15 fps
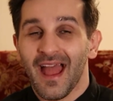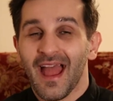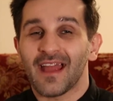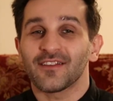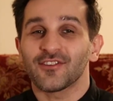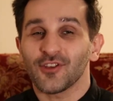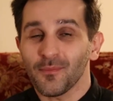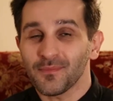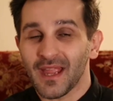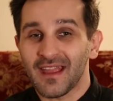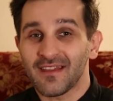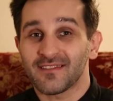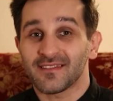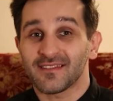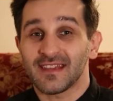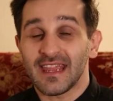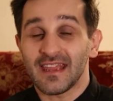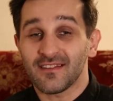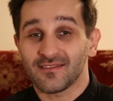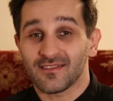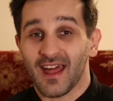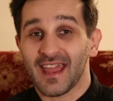And sometimes
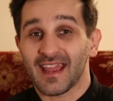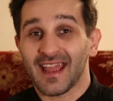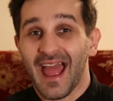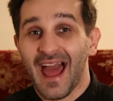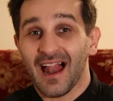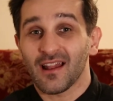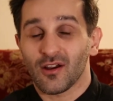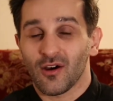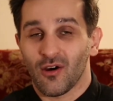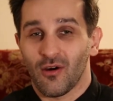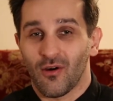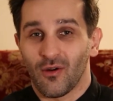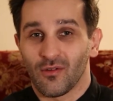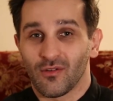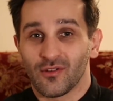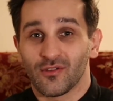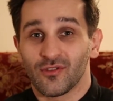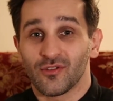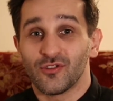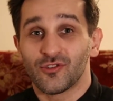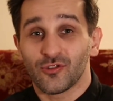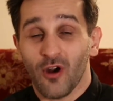things like alcohol,
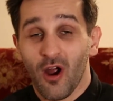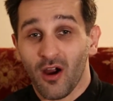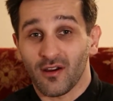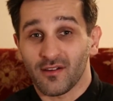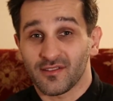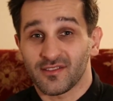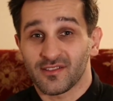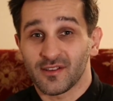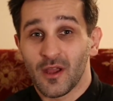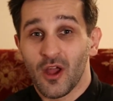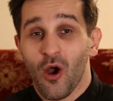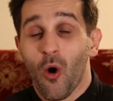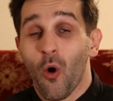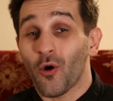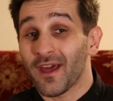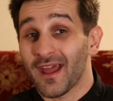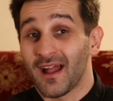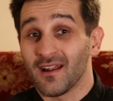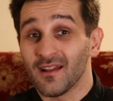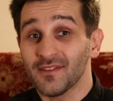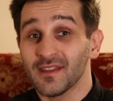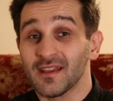drugs, or
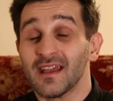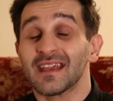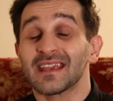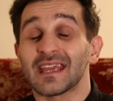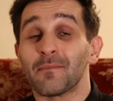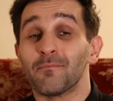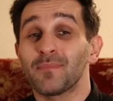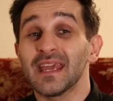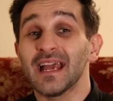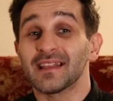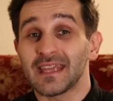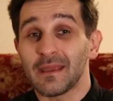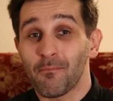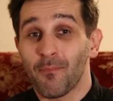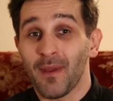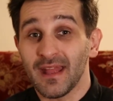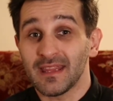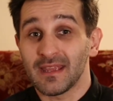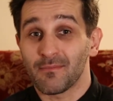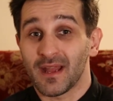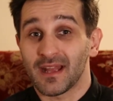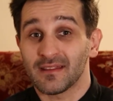health can be an
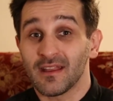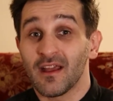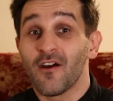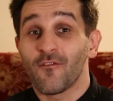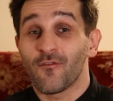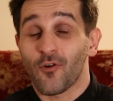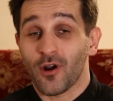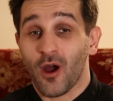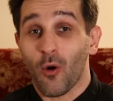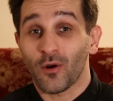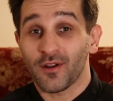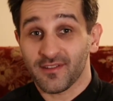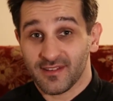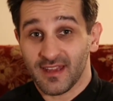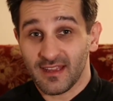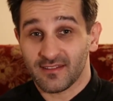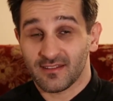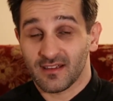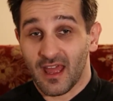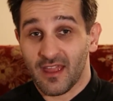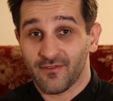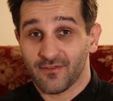impediment for our
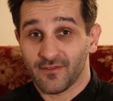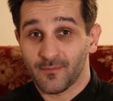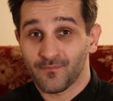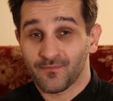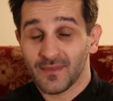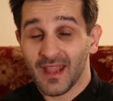sex life.